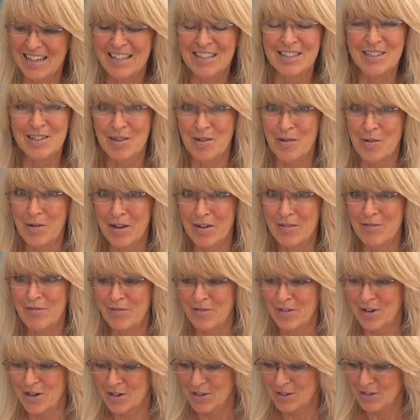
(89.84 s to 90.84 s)
is going
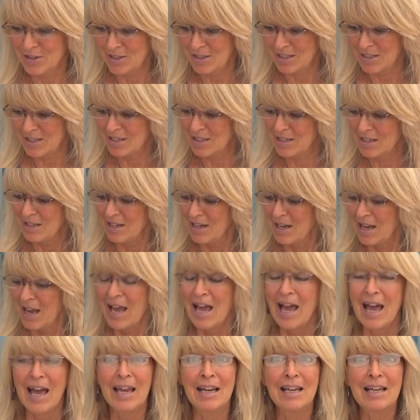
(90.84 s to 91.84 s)
first
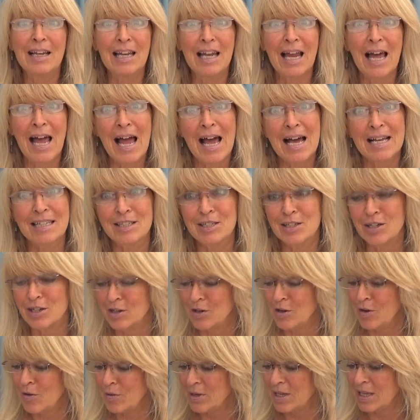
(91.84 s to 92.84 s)
and last.
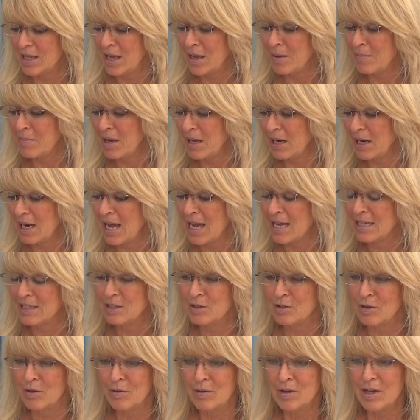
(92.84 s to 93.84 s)
You know, he came out
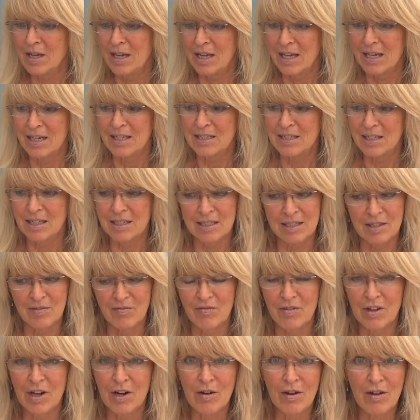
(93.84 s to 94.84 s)
last. So it's
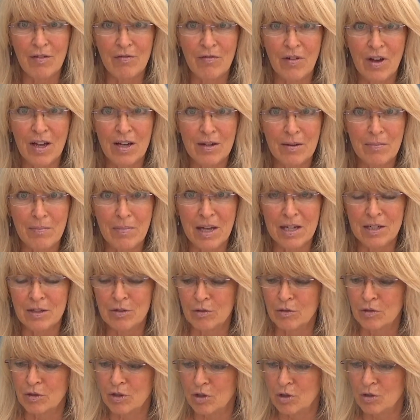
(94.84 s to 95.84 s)
very
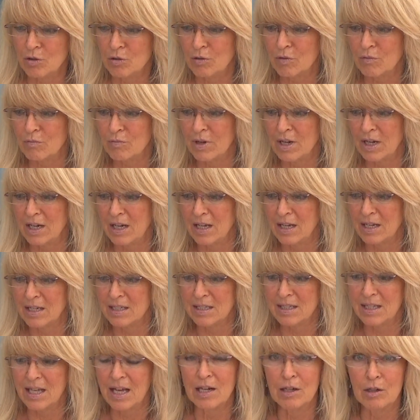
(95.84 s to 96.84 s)
fundamental to your reading
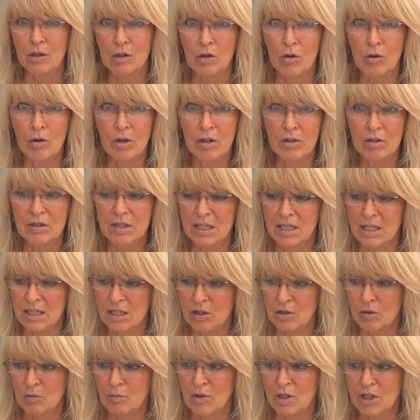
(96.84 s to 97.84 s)
is that loyalty
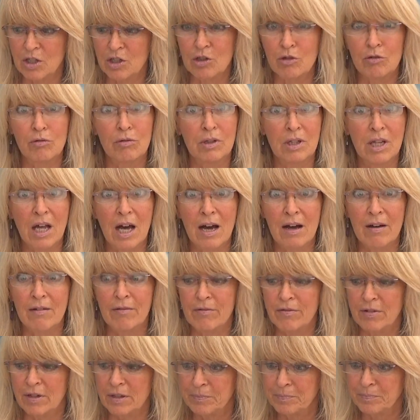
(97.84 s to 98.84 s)
to what you
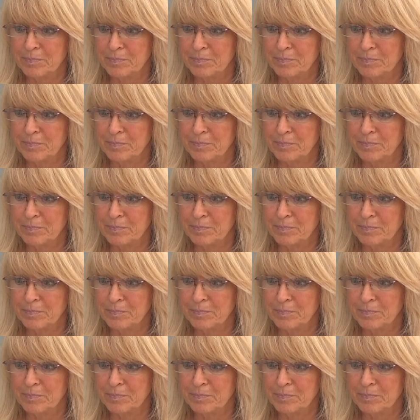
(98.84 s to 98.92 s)
love.